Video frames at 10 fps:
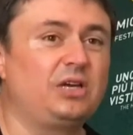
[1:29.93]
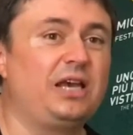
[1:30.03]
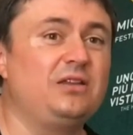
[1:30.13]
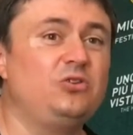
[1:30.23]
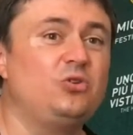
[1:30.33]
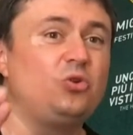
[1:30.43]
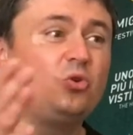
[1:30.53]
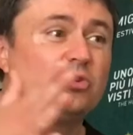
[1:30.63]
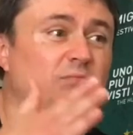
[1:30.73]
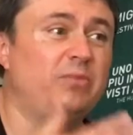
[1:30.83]
and you
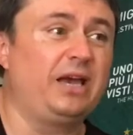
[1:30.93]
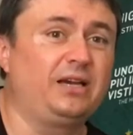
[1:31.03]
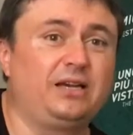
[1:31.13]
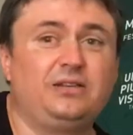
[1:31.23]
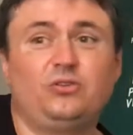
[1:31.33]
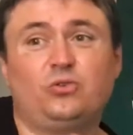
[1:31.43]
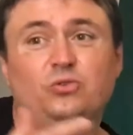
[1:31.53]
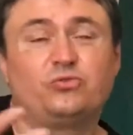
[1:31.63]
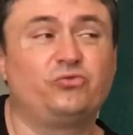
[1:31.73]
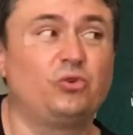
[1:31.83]
look back and you
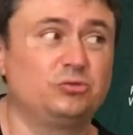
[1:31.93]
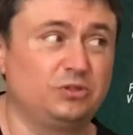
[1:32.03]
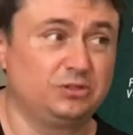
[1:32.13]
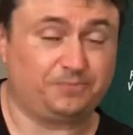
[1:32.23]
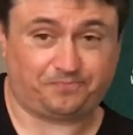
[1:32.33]
look forward.